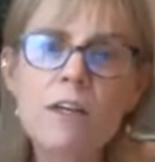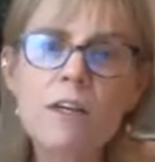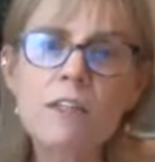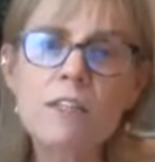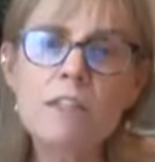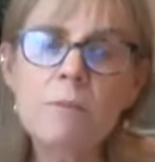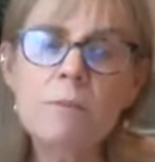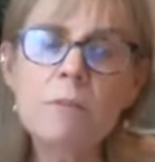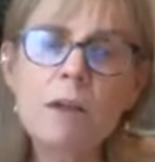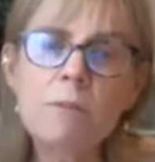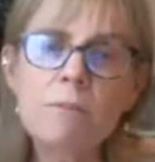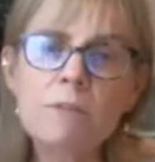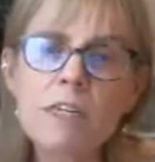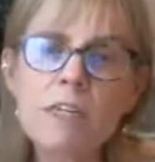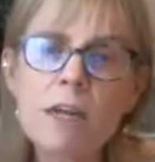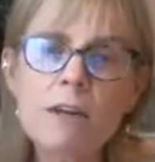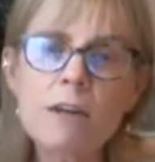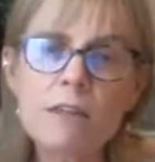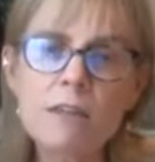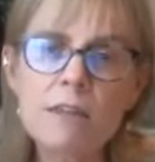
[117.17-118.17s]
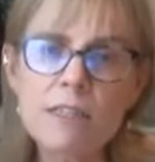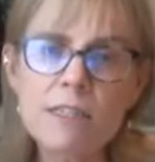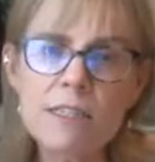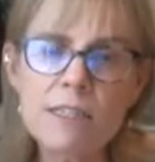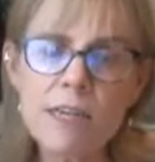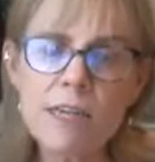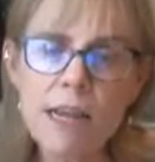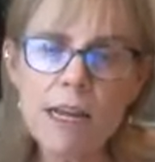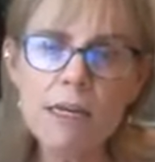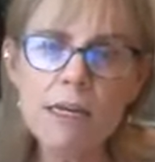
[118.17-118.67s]
sometimes down to the
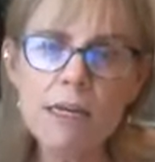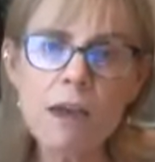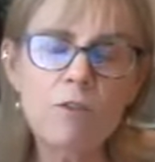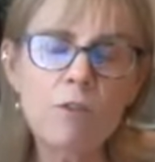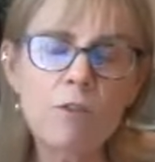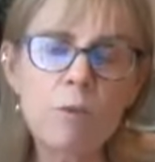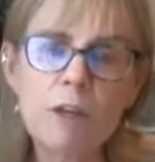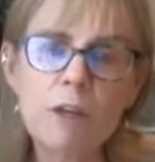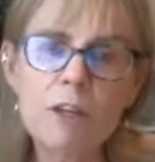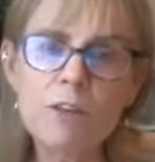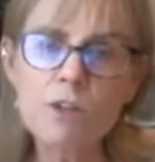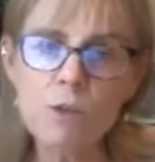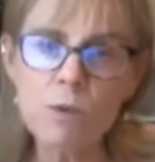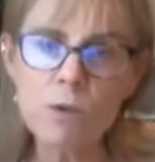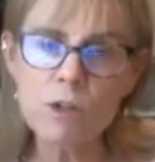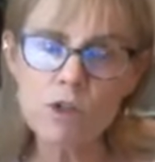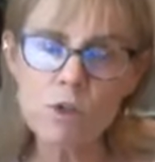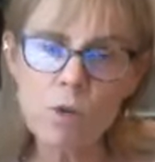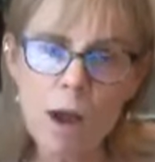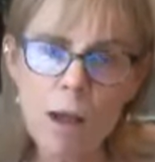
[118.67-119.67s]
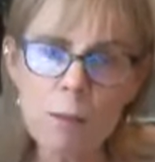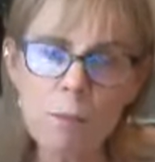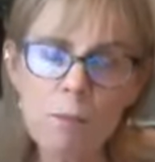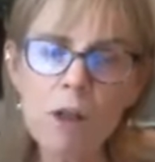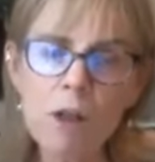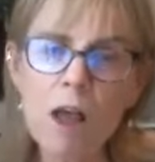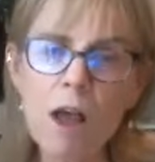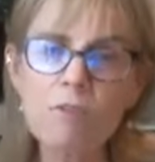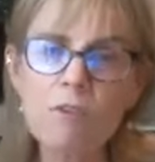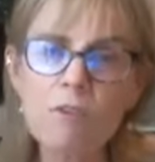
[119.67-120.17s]
state government or tribal
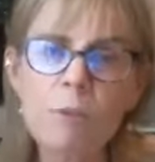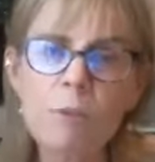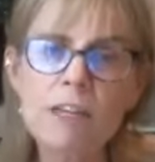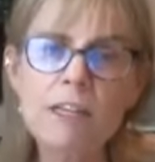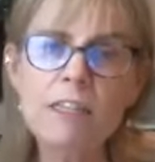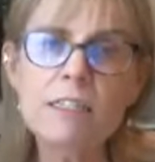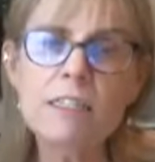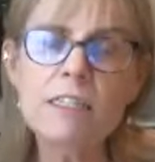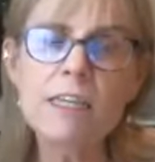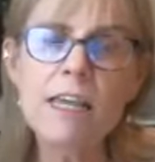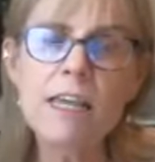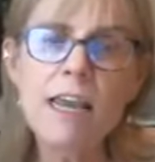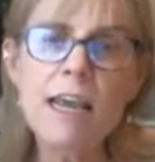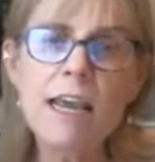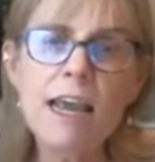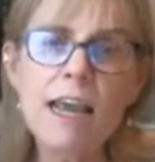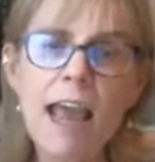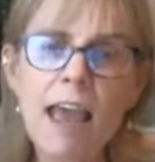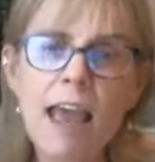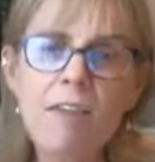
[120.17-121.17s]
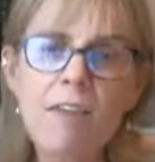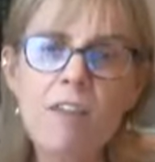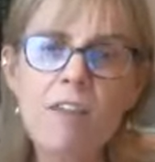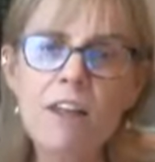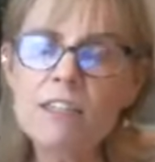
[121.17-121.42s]
governments, and then